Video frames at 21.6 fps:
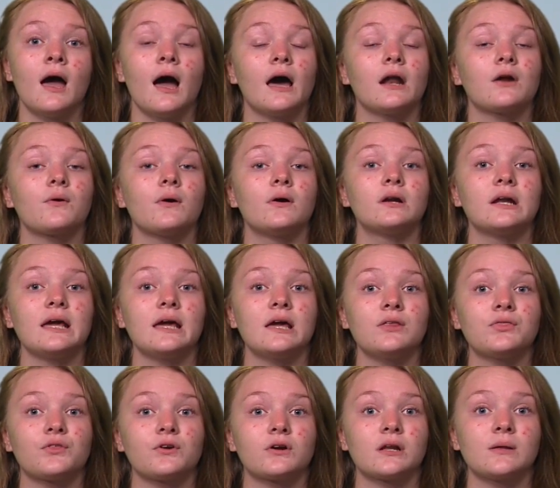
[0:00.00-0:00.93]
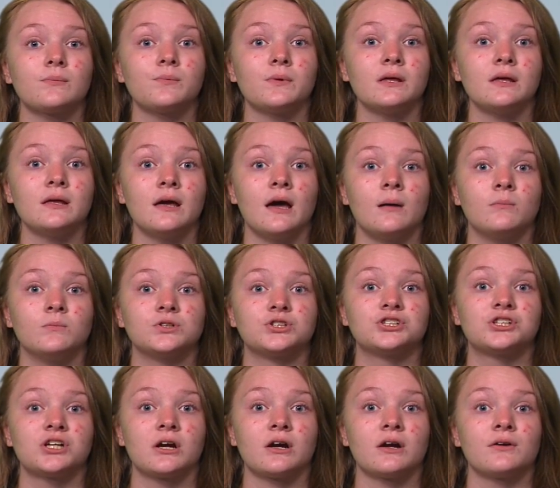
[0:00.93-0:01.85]
at around 8:30 p.m.,
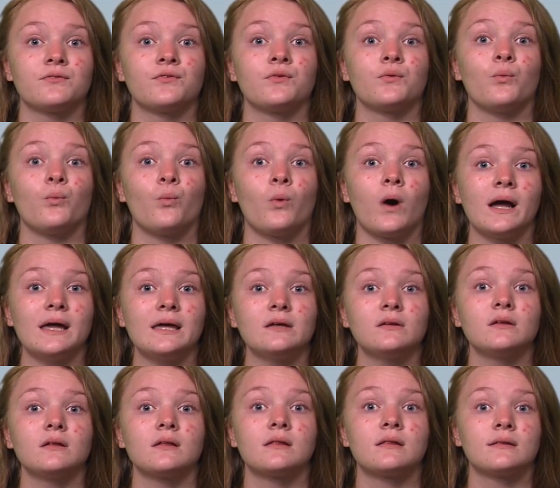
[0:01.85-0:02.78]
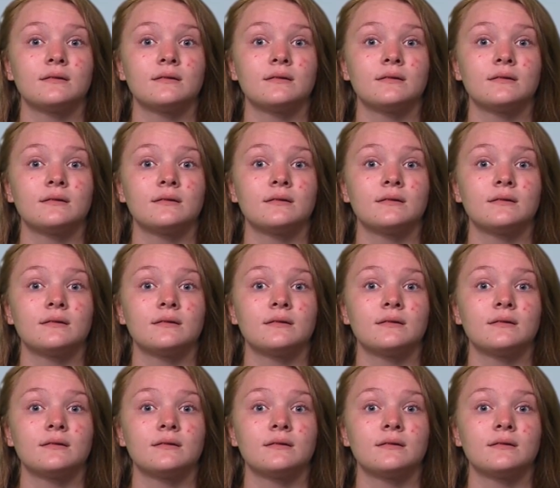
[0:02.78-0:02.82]
Sheriff Wyatt